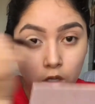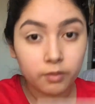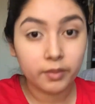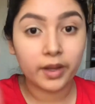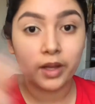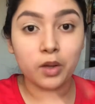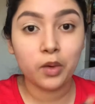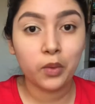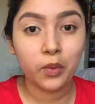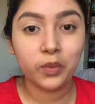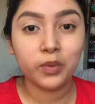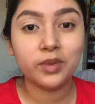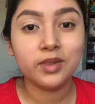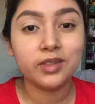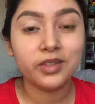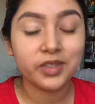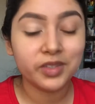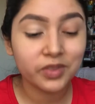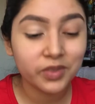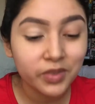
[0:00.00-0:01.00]
on my own,
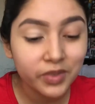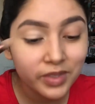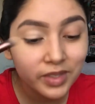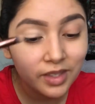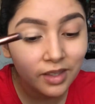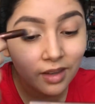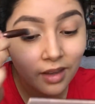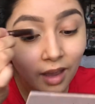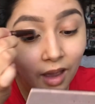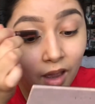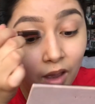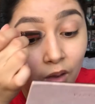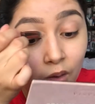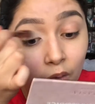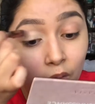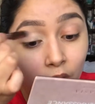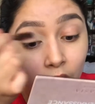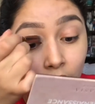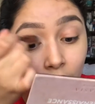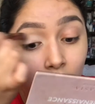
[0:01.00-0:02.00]
just to see
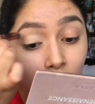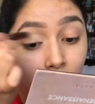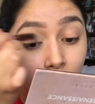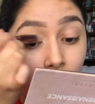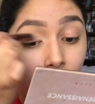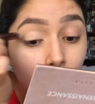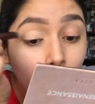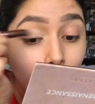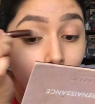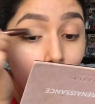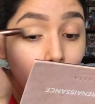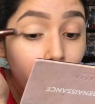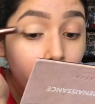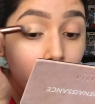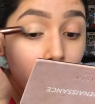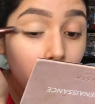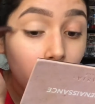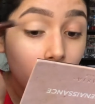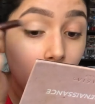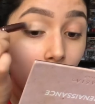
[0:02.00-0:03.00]
how
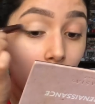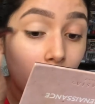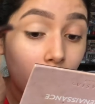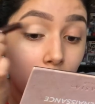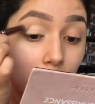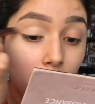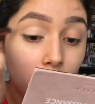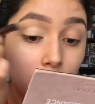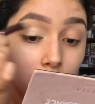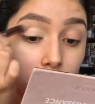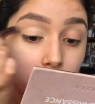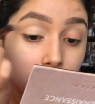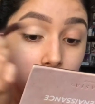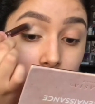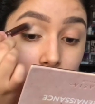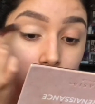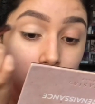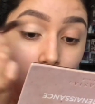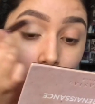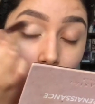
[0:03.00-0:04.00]
I
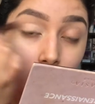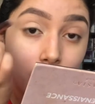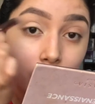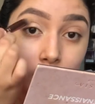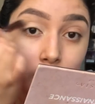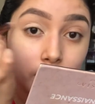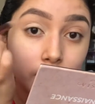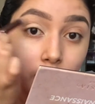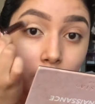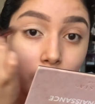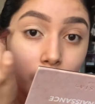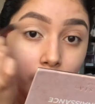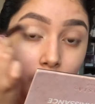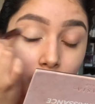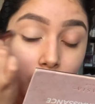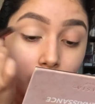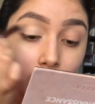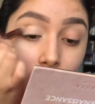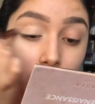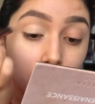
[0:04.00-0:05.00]
talk and all
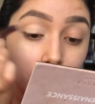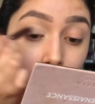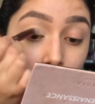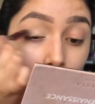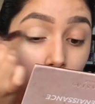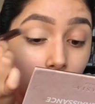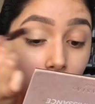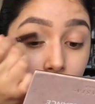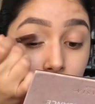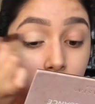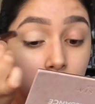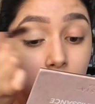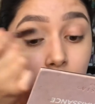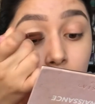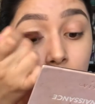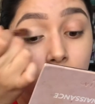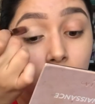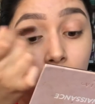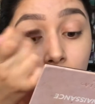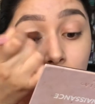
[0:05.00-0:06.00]
that, and I actually
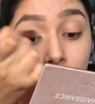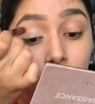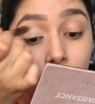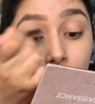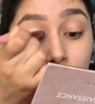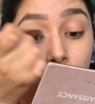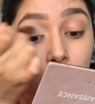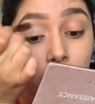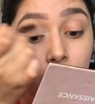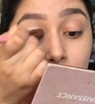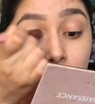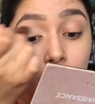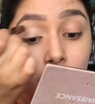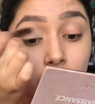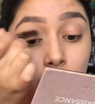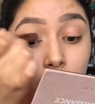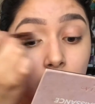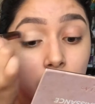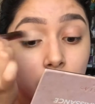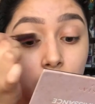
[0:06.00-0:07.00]
like them,
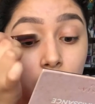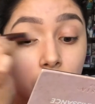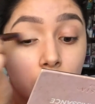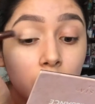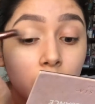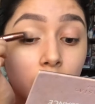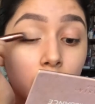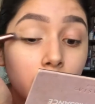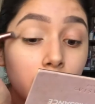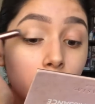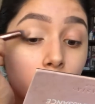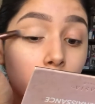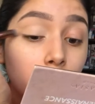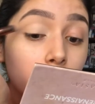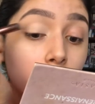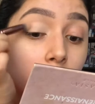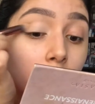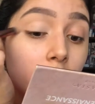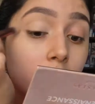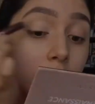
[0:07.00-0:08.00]

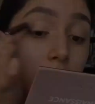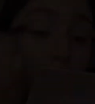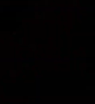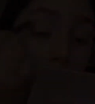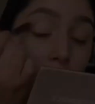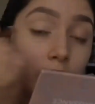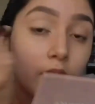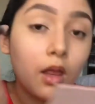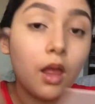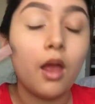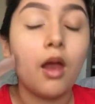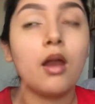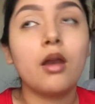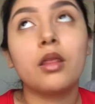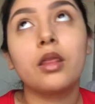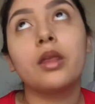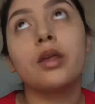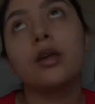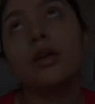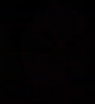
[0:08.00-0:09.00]
but I just haven't
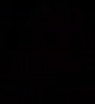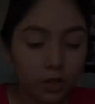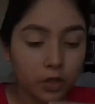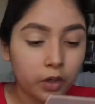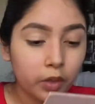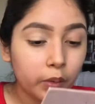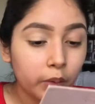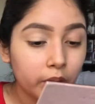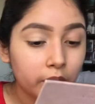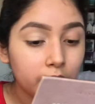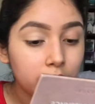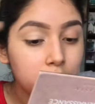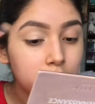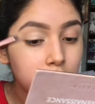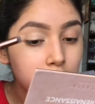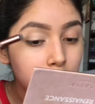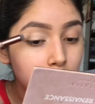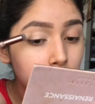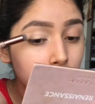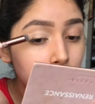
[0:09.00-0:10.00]
had the
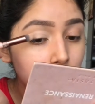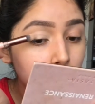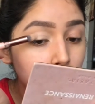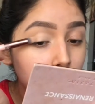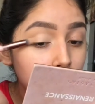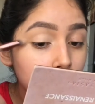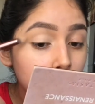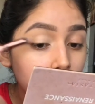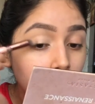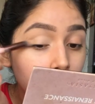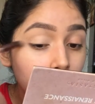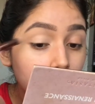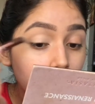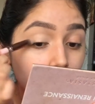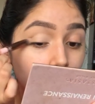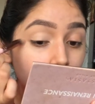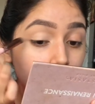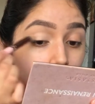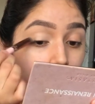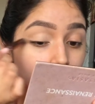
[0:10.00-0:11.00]
courage to
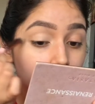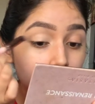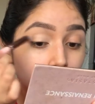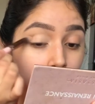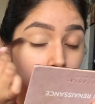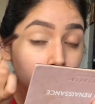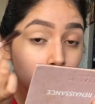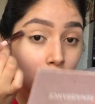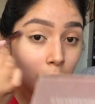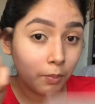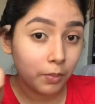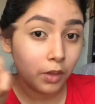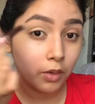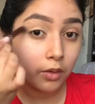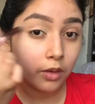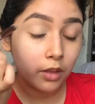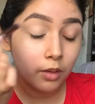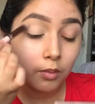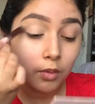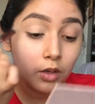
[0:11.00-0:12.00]

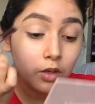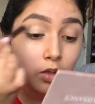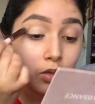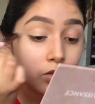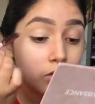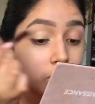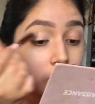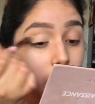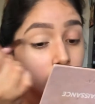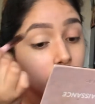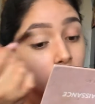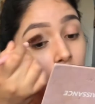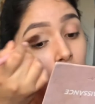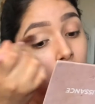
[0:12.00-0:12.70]
upload them on YouTube.